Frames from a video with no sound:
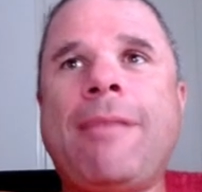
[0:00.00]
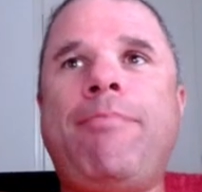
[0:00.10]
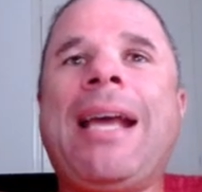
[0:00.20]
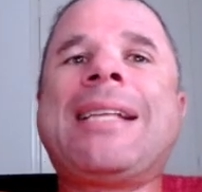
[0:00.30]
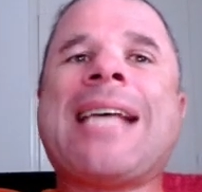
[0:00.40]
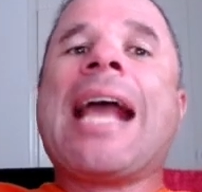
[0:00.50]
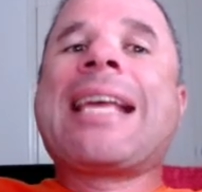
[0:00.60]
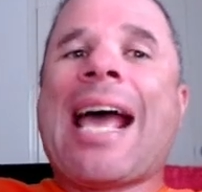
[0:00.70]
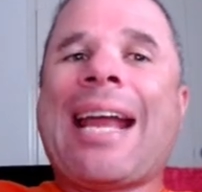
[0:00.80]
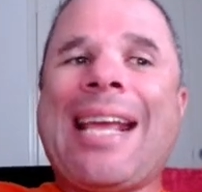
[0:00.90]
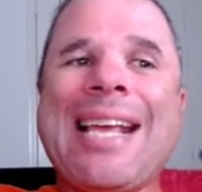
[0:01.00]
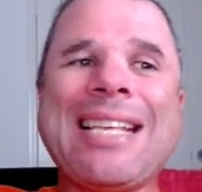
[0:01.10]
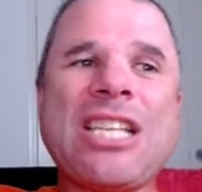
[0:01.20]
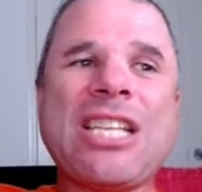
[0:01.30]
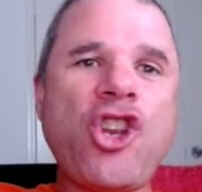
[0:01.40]
Bigtincan
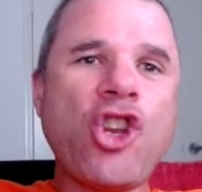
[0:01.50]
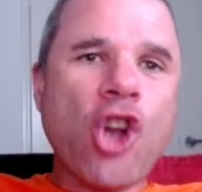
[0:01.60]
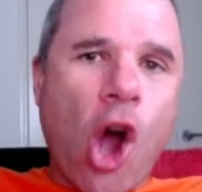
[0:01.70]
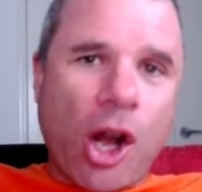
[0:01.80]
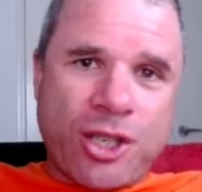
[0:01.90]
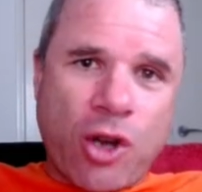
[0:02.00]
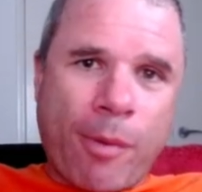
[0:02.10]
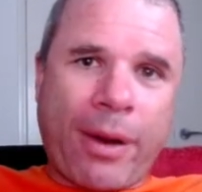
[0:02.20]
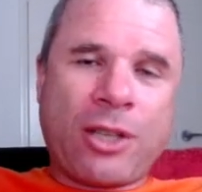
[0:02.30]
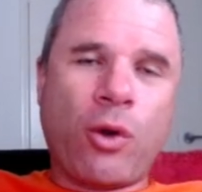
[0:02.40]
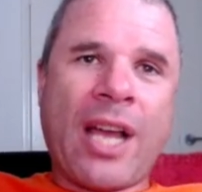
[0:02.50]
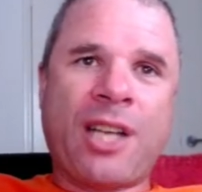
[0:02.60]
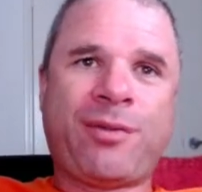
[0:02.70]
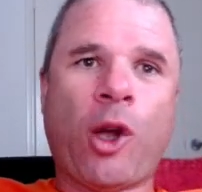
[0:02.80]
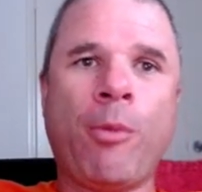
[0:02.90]
is not operational
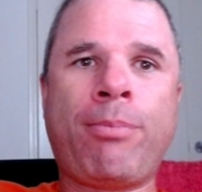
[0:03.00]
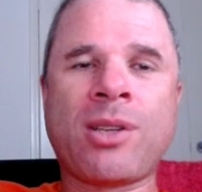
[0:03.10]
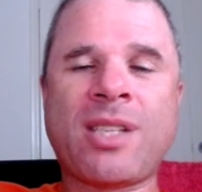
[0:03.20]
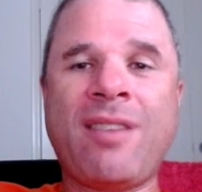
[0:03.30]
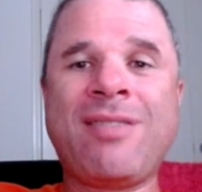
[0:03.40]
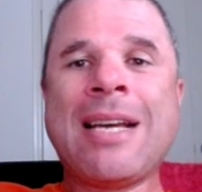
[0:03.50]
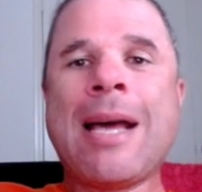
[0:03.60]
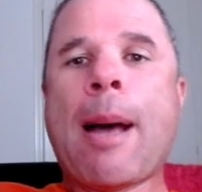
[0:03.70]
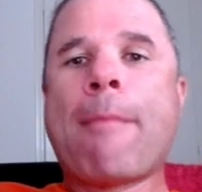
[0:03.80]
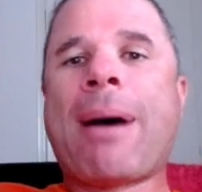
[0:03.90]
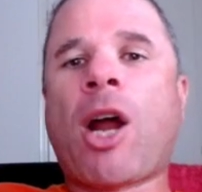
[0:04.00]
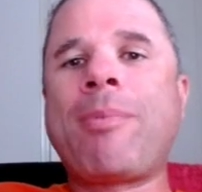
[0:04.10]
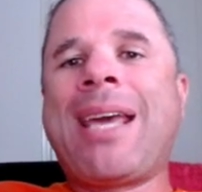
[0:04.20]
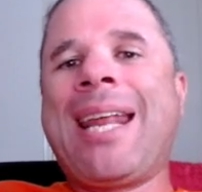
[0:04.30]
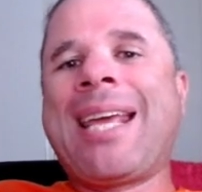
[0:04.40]
cash flow positive, but I'm
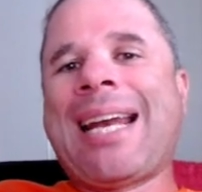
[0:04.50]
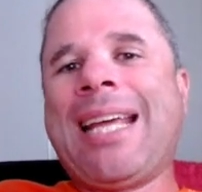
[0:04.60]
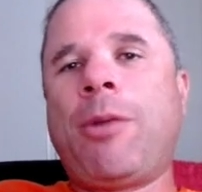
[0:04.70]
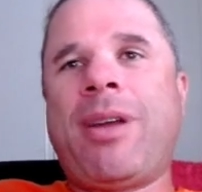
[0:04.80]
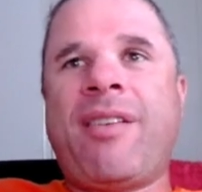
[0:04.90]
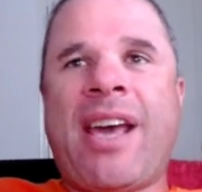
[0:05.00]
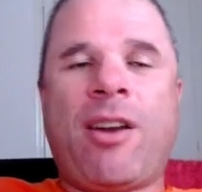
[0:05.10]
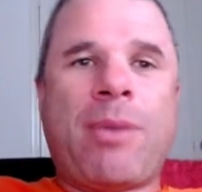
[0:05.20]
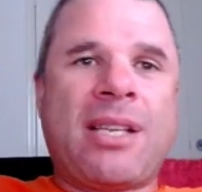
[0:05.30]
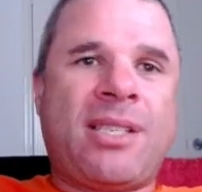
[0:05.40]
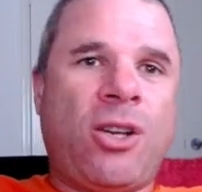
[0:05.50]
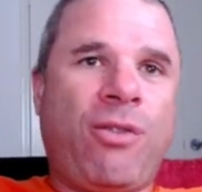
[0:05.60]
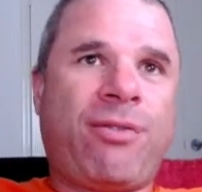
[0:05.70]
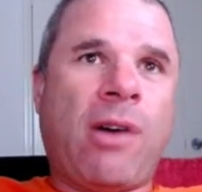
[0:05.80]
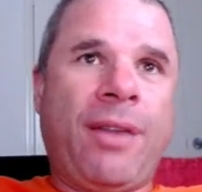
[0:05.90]
getting a little bit ahead of
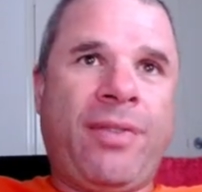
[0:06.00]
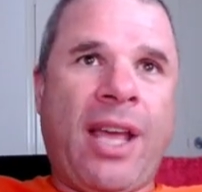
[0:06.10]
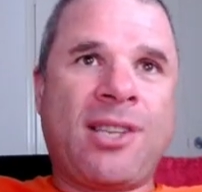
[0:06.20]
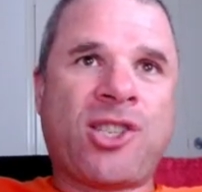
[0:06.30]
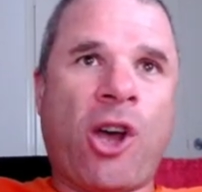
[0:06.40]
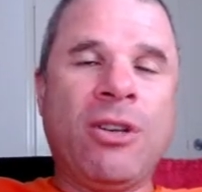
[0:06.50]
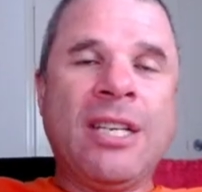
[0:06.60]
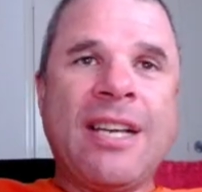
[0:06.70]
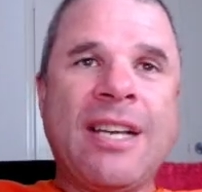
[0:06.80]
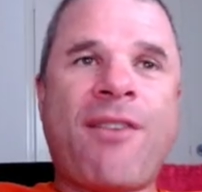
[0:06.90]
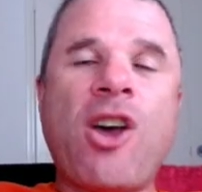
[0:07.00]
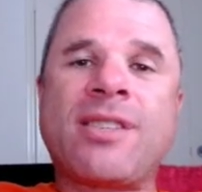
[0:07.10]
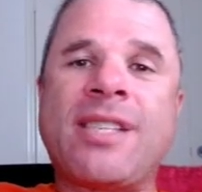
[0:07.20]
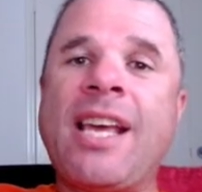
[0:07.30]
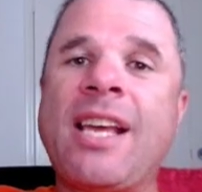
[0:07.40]
myself right there. So
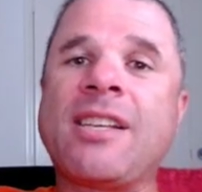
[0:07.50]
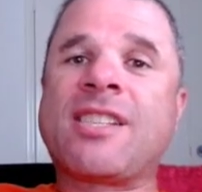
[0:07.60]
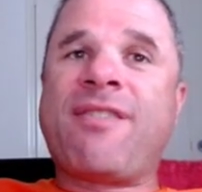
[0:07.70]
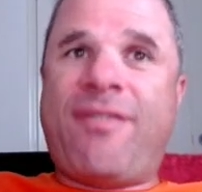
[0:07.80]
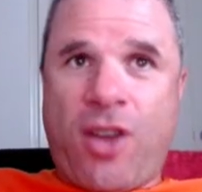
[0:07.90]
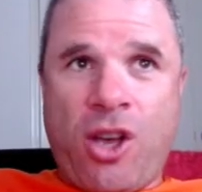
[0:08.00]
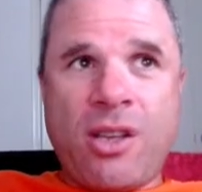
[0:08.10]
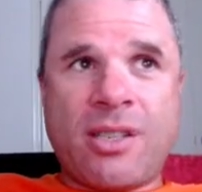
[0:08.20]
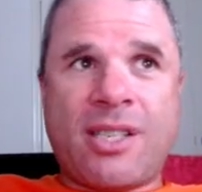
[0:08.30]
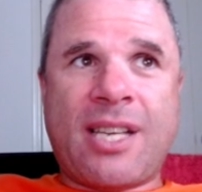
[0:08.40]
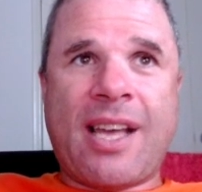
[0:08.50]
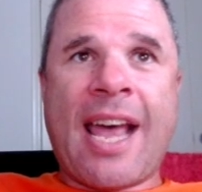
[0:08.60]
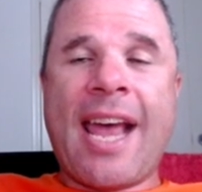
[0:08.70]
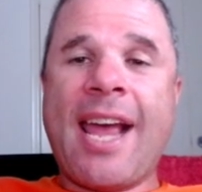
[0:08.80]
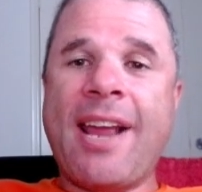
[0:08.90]
first things first,
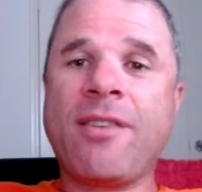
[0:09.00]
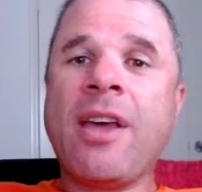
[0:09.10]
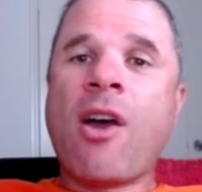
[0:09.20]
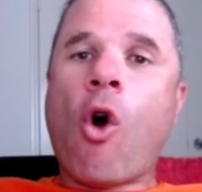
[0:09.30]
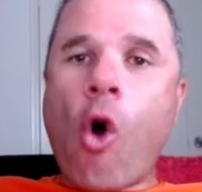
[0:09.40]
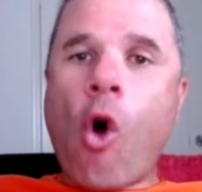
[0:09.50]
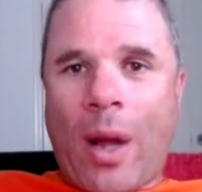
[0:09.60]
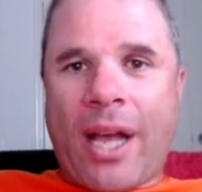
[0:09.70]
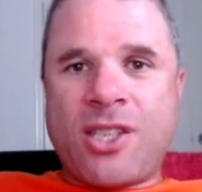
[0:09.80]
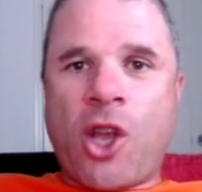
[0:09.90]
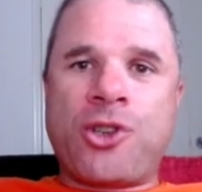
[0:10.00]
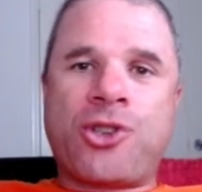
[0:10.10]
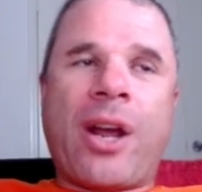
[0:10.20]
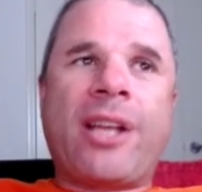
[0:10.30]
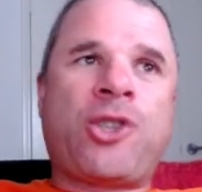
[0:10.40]
and always go
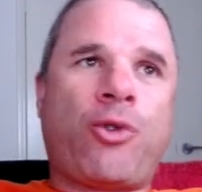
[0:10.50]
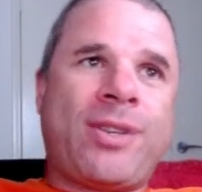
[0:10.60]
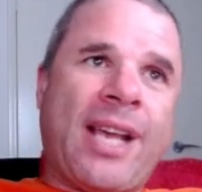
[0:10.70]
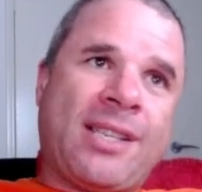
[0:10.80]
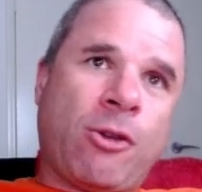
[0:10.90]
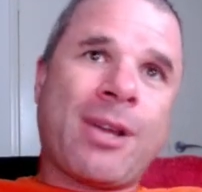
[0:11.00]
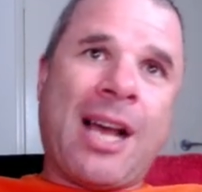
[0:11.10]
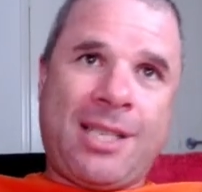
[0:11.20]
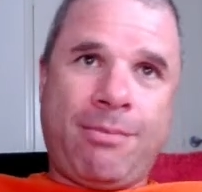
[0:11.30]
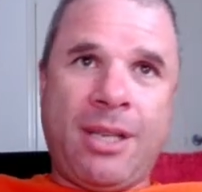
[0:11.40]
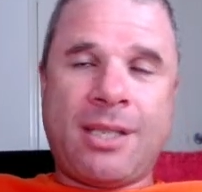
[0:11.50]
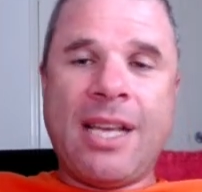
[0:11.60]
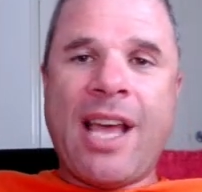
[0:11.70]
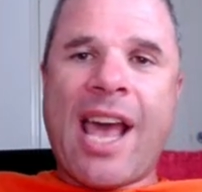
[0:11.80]
straight to receipts from customers.